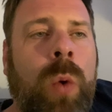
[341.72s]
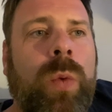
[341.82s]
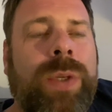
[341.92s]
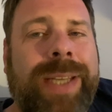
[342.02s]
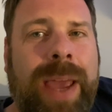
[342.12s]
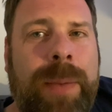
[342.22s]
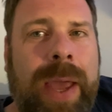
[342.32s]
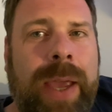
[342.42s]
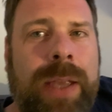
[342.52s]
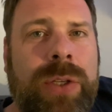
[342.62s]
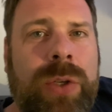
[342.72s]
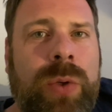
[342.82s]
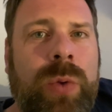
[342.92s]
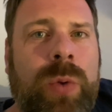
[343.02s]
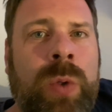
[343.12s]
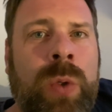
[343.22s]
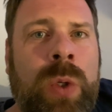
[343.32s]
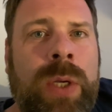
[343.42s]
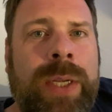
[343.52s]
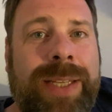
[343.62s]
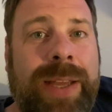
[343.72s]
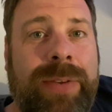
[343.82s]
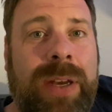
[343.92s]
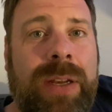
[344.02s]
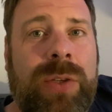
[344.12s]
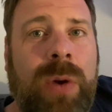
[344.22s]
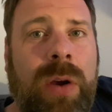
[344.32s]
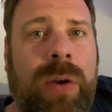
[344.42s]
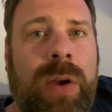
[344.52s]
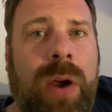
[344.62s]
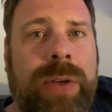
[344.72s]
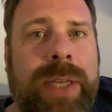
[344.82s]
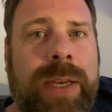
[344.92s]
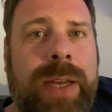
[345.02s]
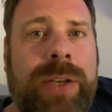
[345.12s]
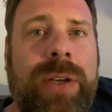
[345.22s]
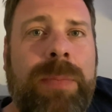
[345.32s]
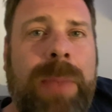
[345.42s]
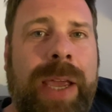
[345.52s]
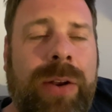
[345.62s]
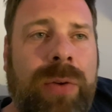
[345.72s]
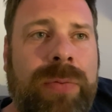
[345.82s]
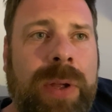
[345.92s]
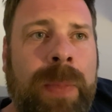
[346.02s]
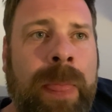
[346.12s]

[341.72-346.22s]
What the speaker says: was to get back to Davide, to our estate agent, and make an offer.